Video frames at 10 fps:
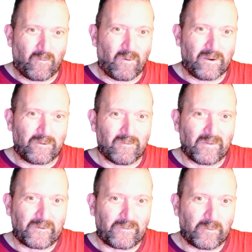where you
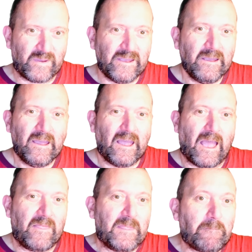want it to be,
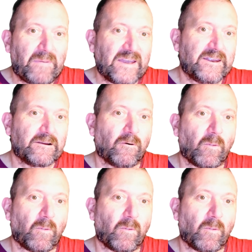and depending